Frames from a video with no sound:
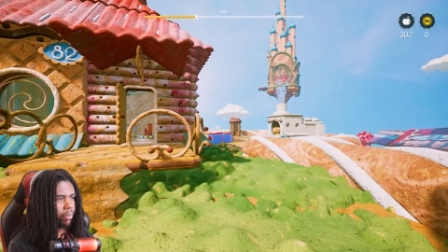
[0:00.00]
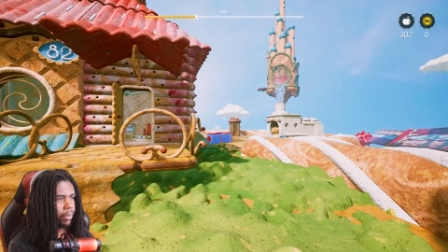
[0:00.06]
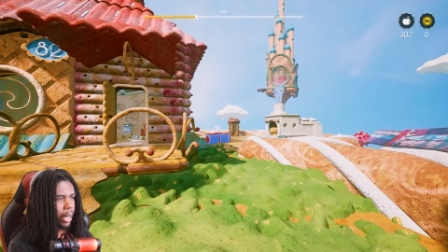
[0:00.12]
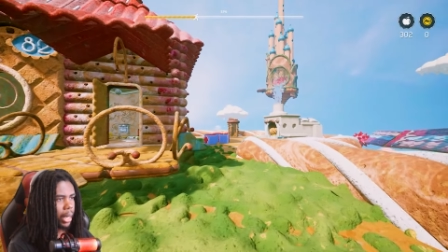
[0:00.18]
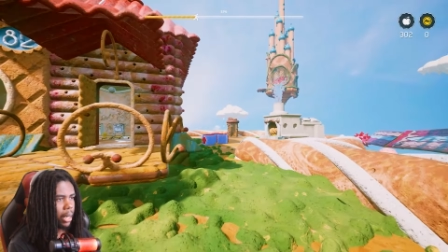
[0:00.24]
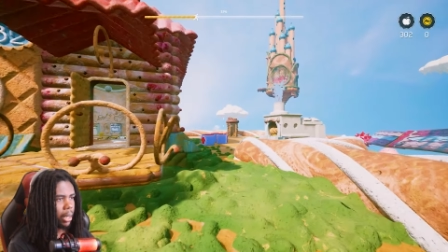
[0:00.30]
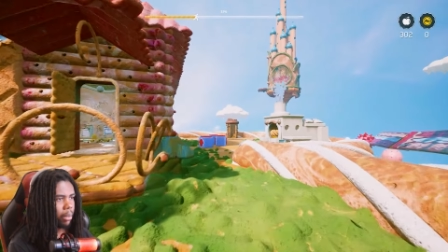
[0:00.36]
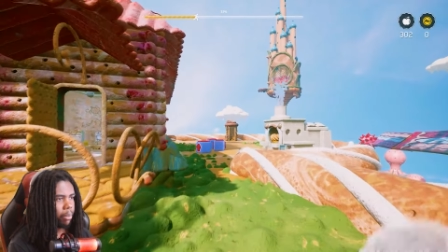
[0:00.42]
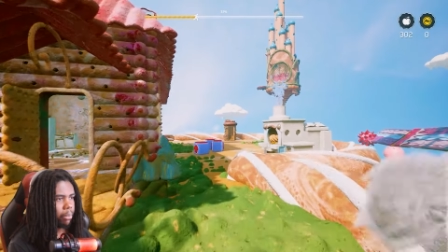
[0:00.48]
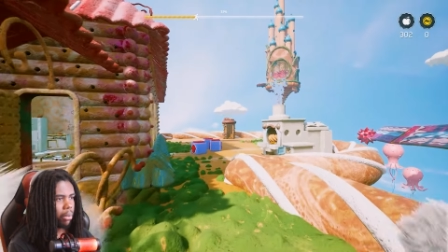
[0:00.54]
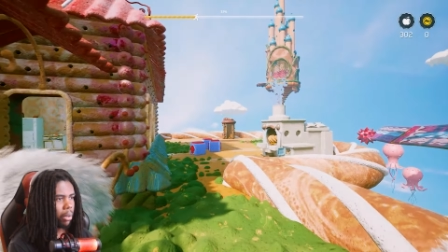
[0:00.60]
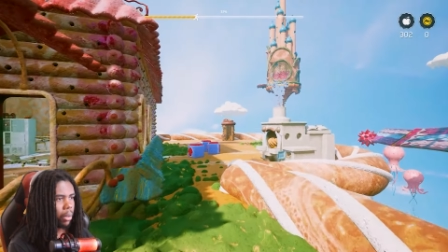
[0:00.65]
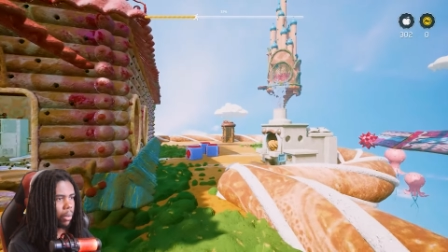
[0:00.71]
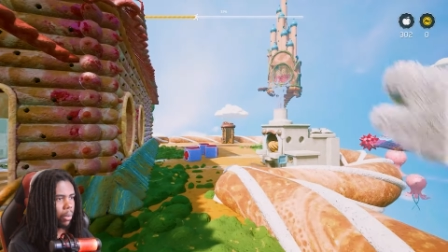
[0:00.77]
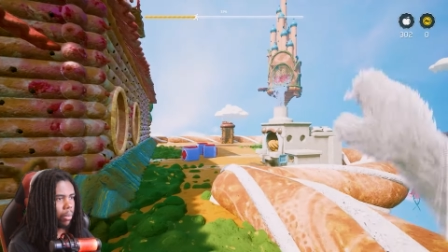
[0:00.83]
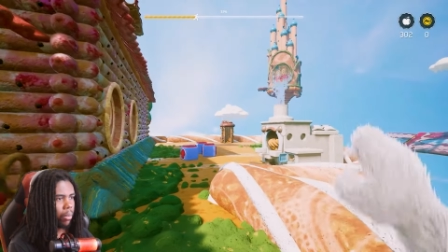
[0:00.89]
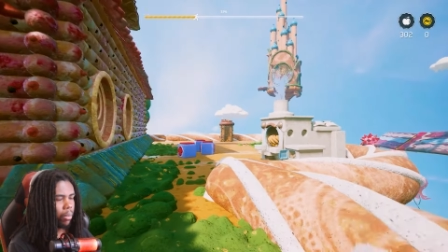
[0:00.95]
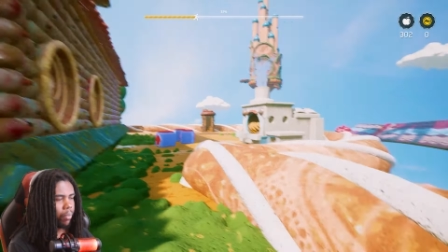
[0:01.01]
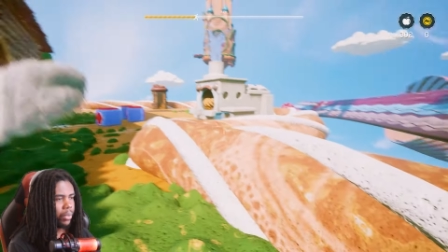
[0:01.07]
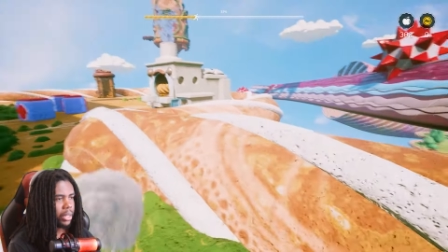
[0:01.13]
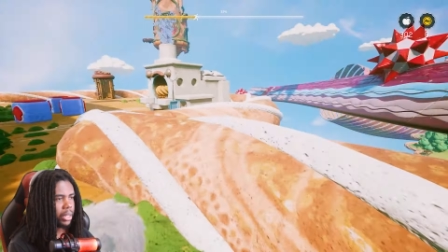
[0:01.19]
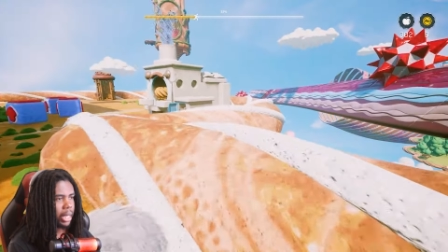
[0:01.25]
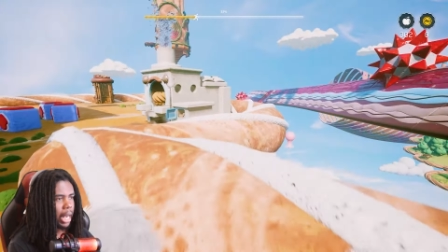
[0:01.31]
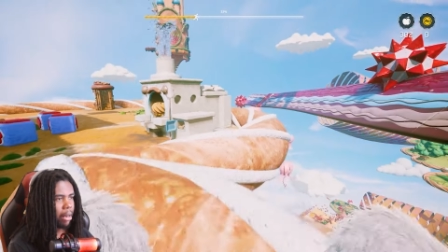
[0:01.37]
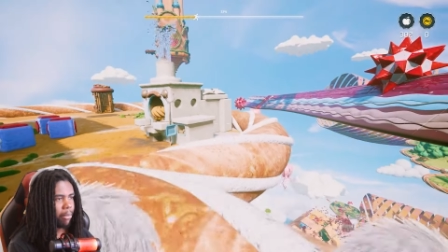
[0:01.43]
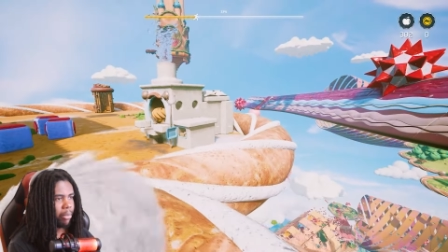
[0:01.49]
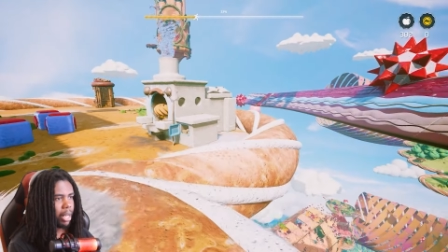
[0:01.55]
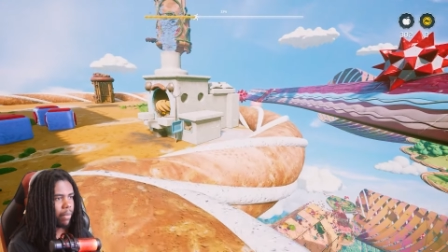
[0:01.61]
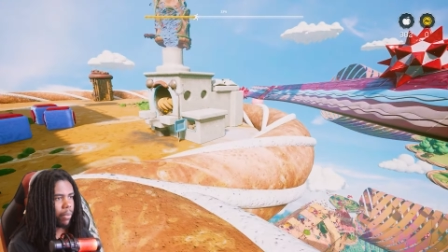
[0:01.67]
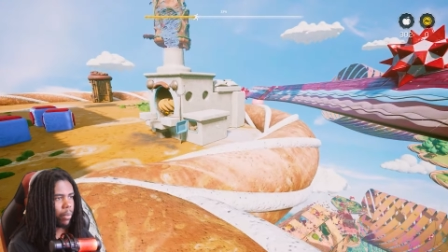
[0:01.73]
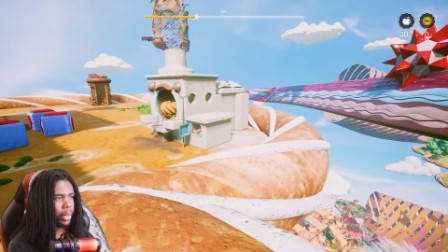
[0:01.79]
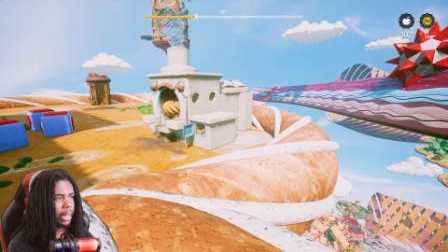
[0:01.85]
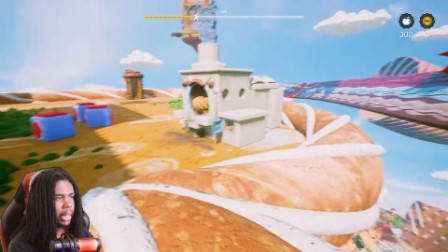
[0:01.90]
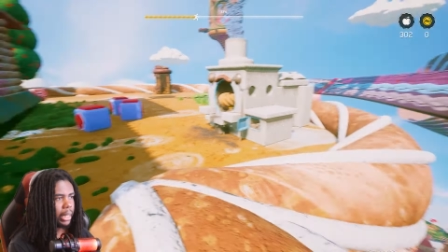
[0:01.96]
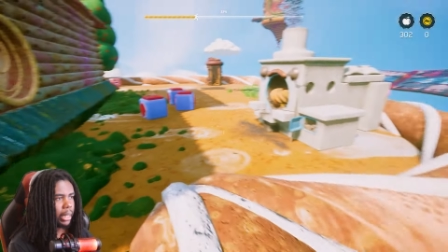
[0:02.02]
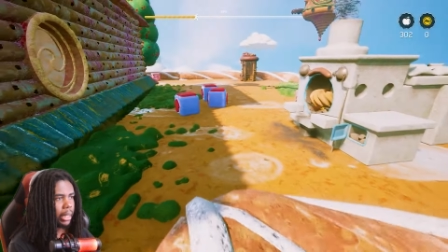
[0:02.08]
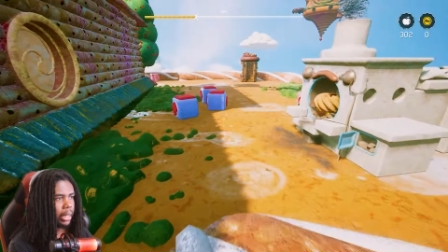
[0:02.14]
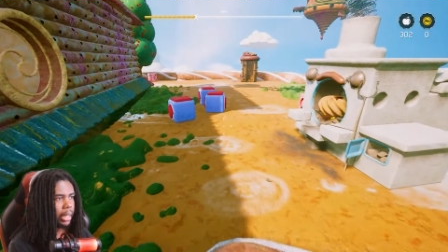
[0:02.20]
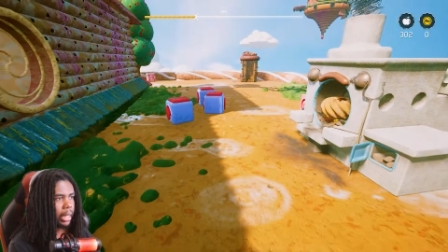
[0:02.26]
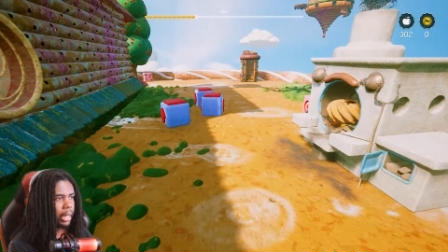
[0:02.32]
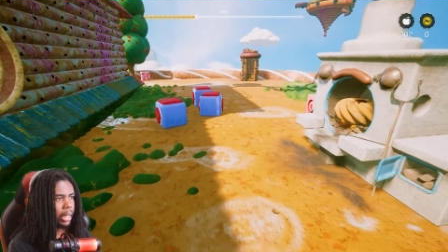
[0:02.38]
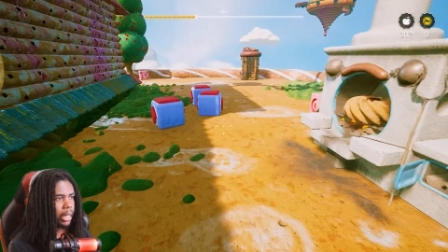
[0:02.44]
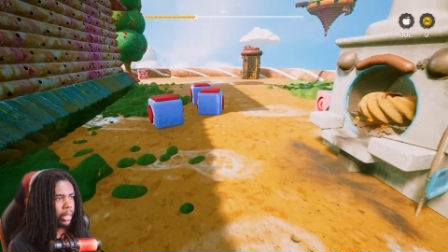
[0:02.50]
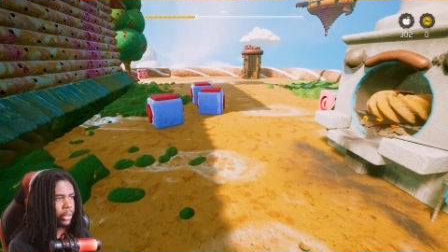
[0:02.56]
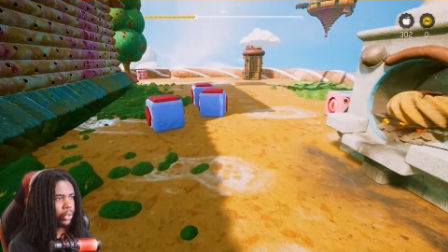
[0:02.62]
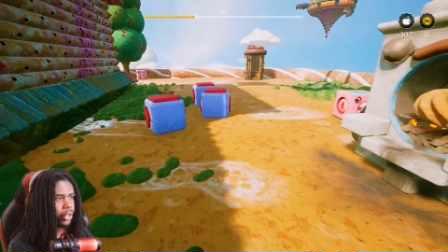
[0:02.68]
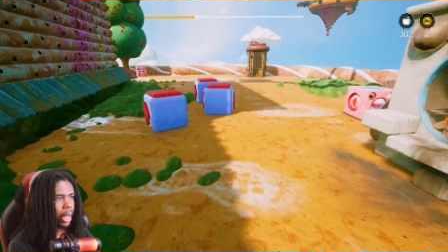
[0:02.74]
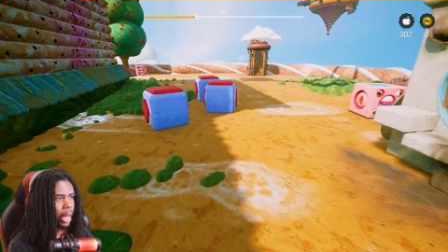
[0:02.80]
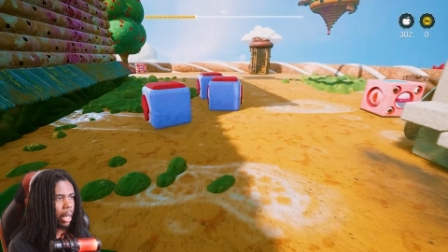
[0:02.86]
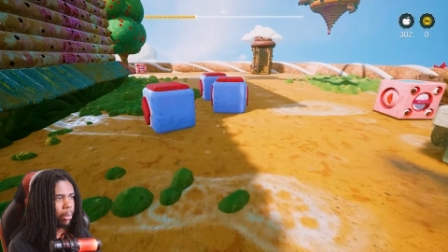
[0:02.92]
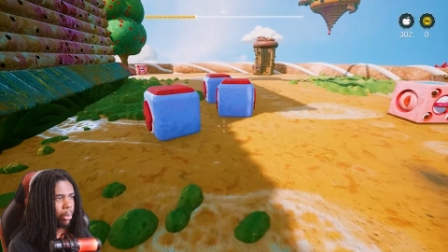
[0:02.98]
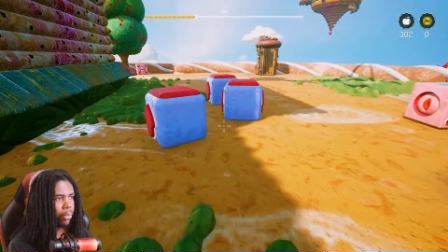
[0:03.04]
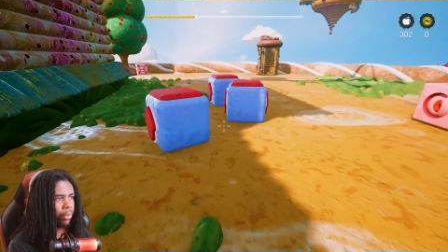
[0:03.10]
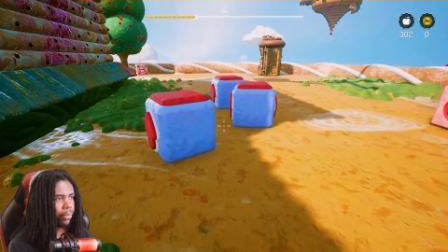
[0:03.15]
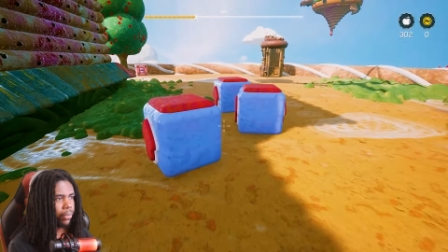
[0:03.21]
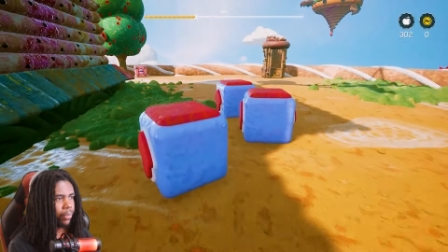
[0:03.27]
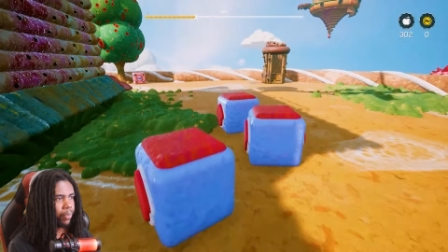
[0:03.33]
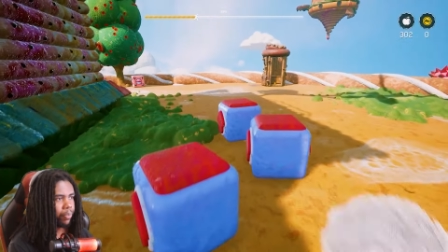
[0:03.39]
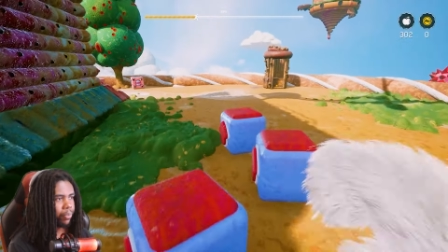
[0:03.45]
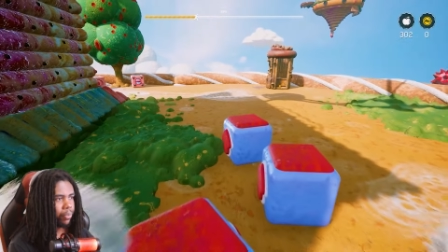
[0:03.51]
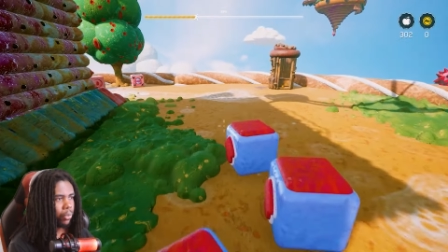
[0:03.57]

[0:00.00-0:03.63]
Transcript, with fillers: they, bro, this game never really did, did a good job of,